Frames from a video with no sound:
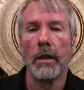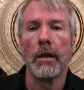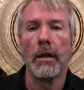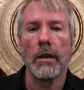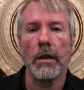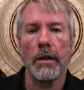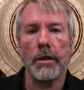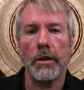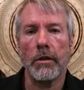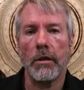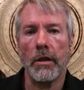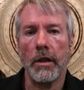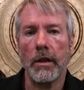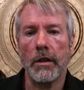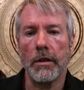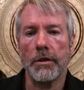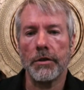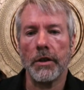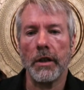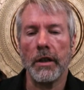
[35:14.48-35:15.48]
your
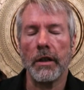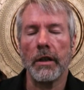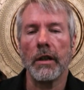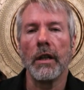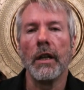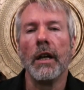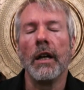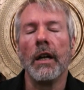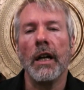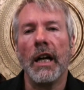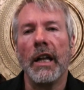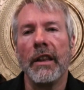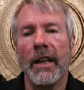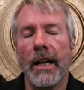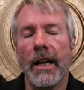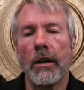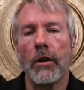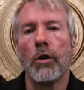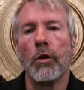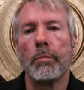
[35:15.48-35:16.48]
energy. And
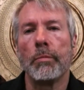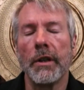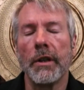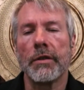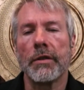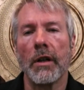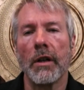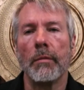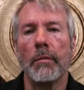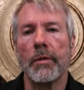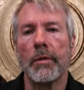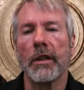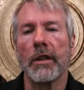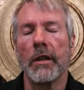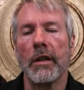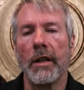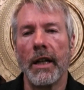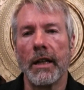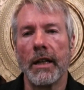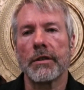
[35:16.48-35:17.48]
that opens up the
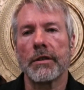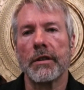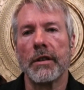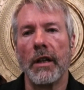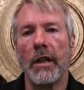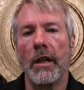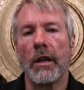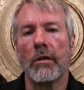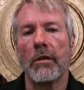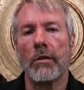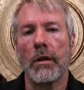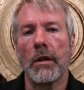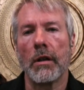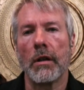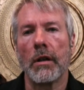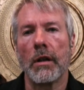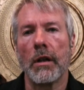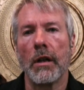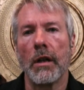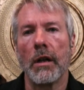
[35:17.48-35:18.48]
next
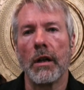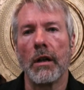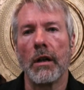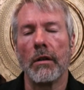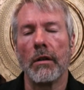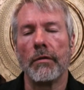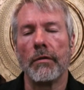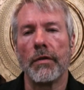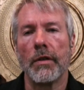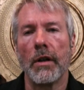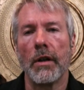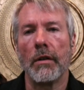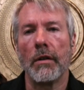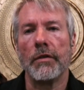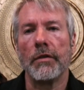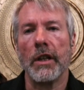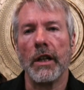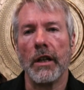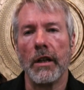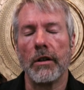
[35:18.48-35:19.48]
era of
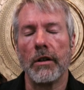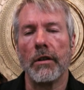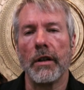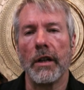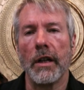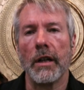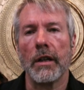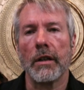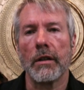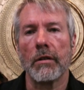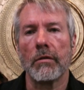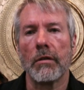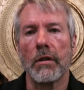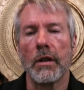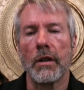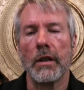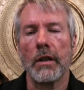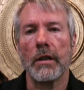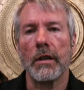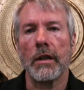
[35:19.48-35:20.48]
the internet,
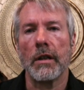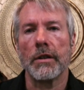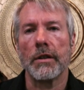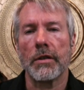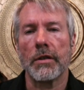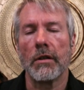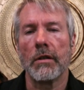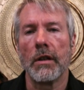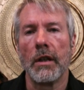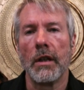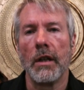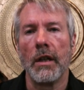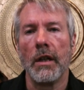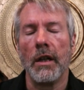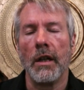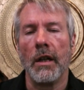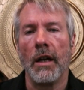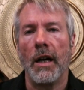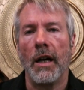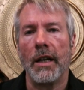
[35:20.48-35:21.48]
right? And so
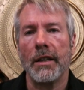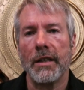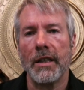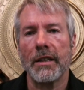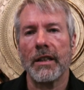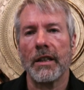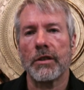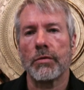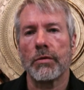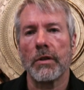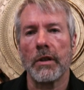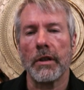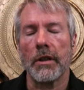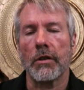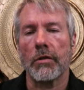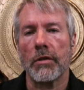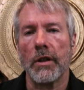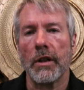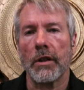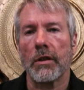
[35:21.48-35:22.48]
I think that's really
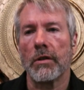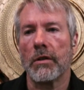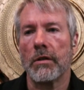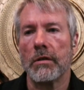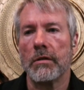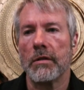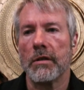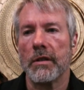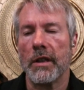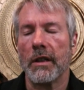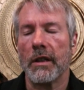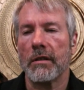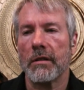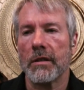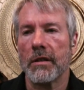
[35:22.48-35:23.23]
critical. Now,